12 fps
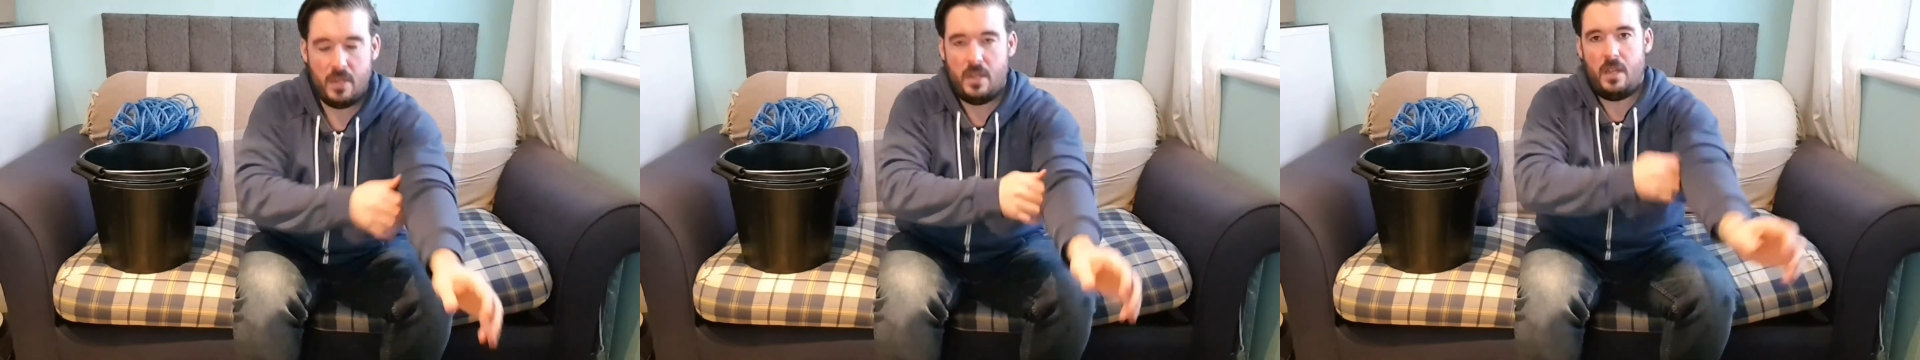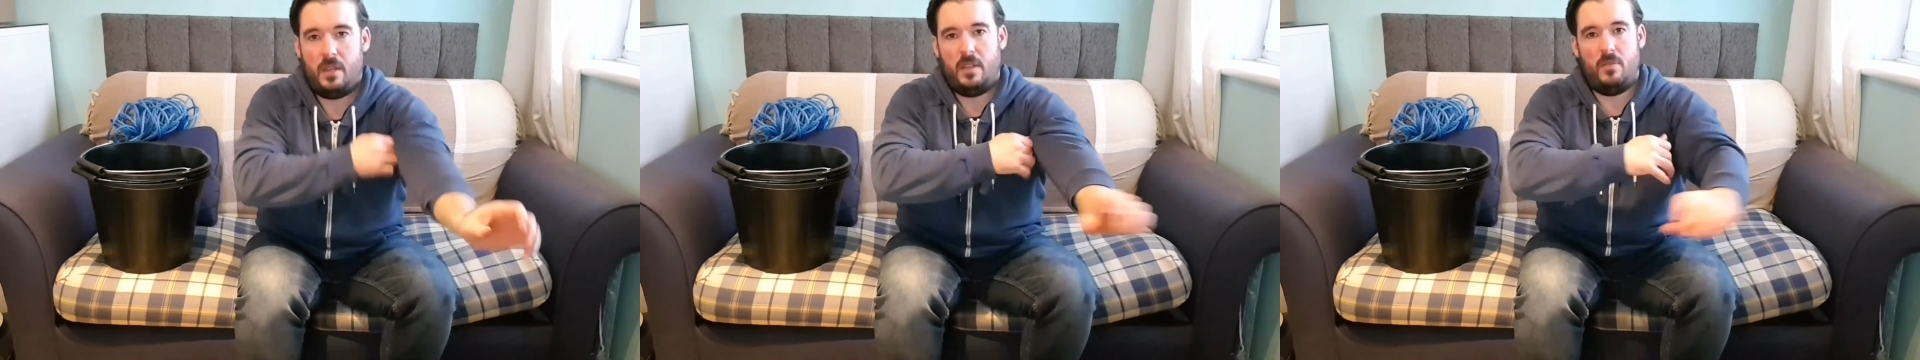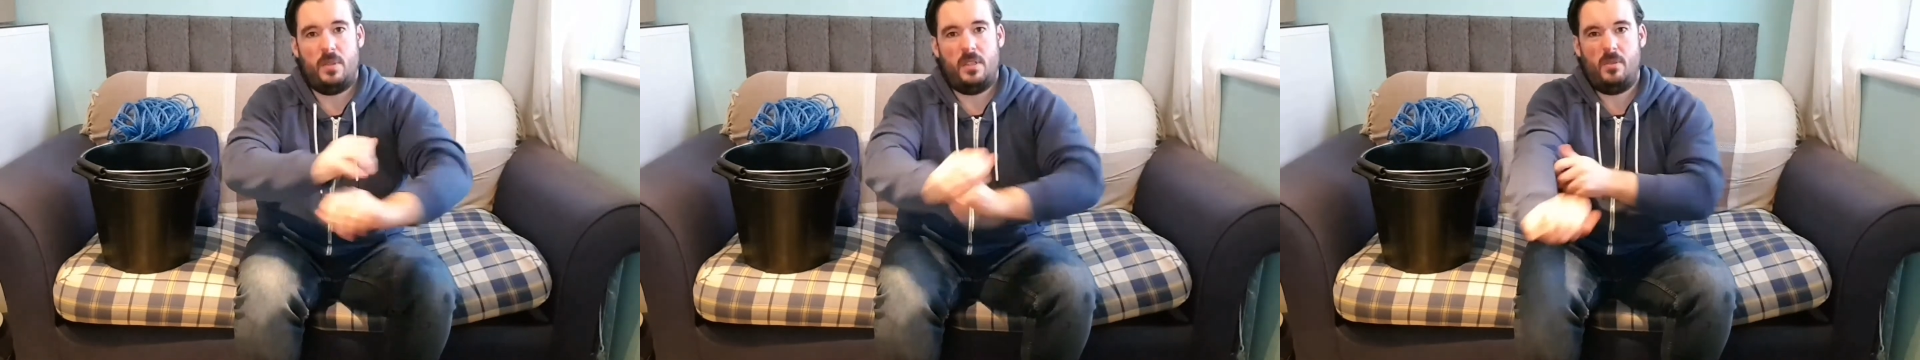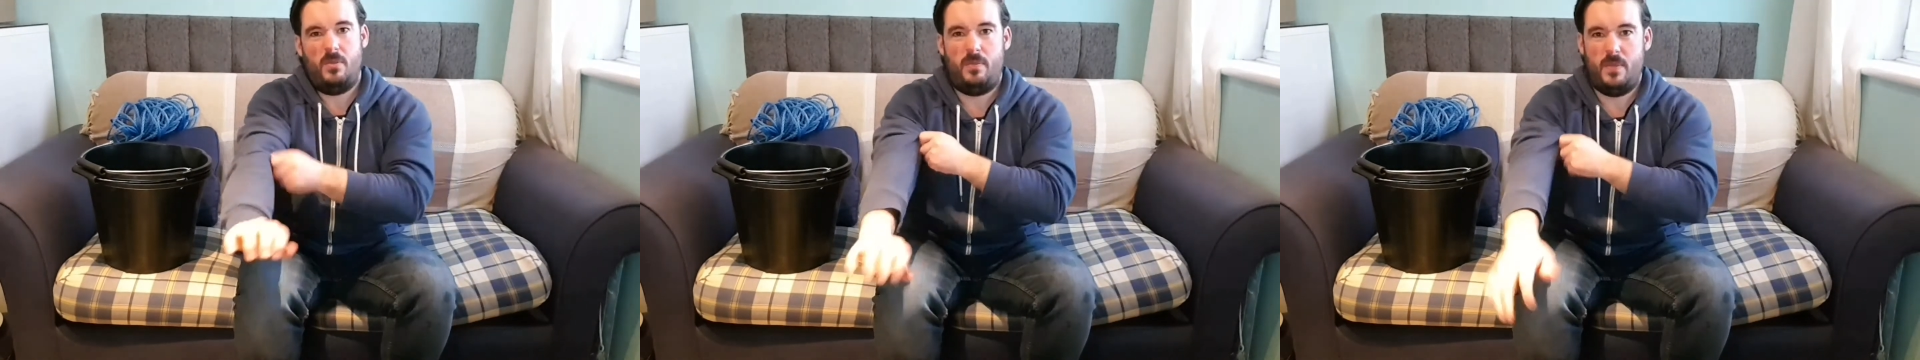I gave
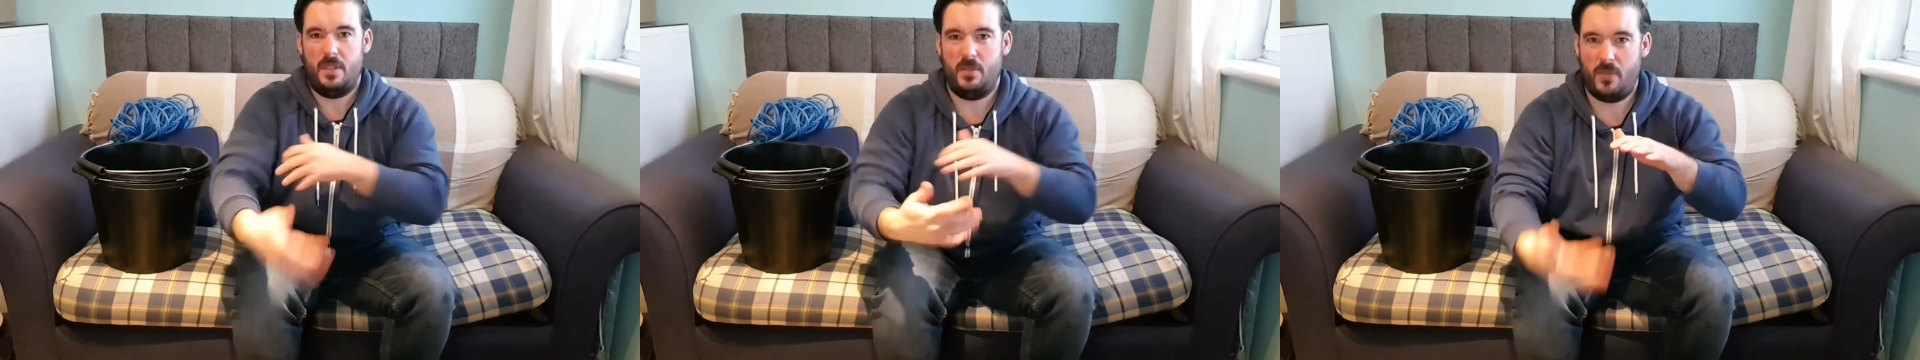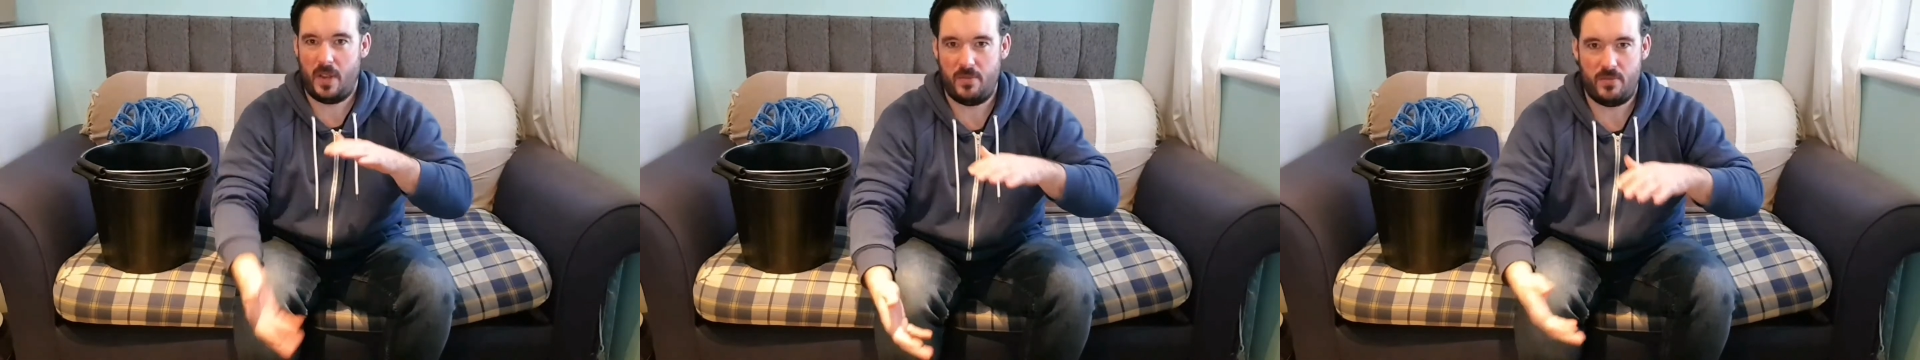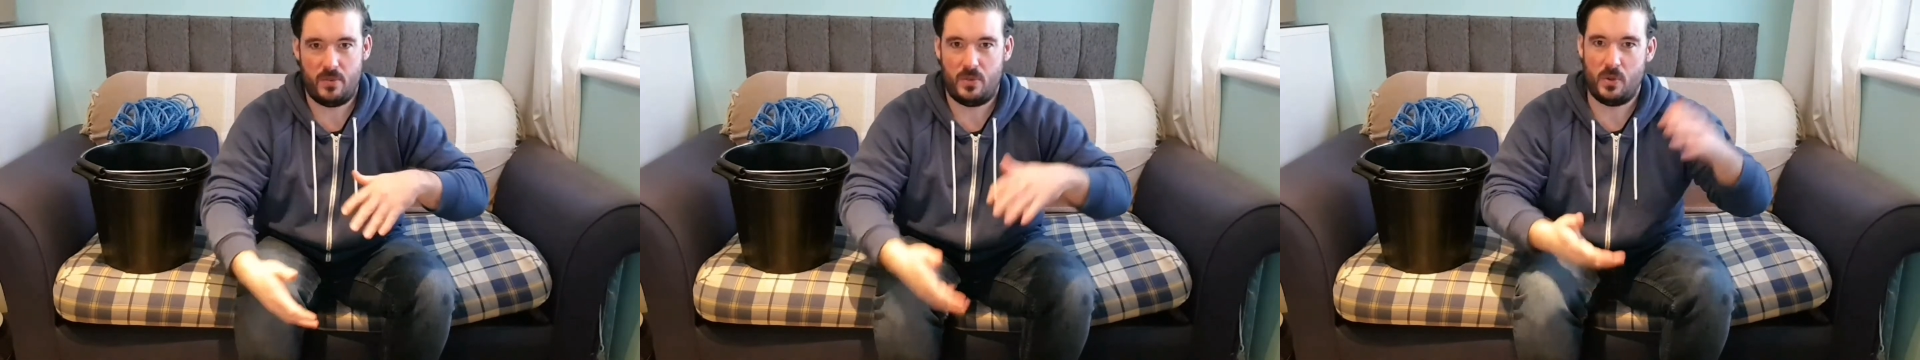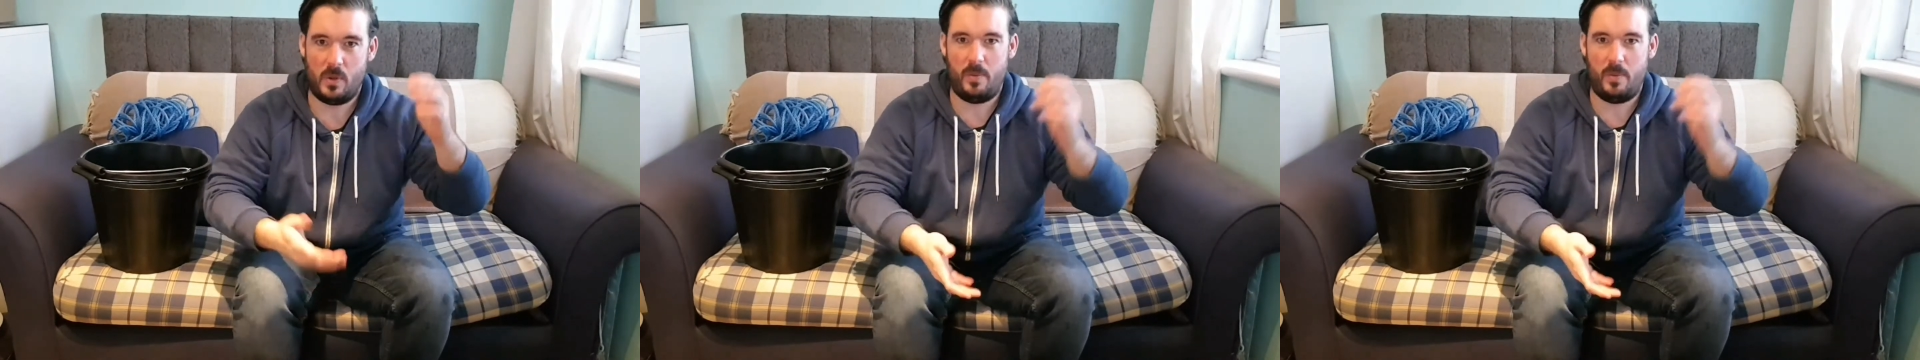myself, there's a 5 foot drop,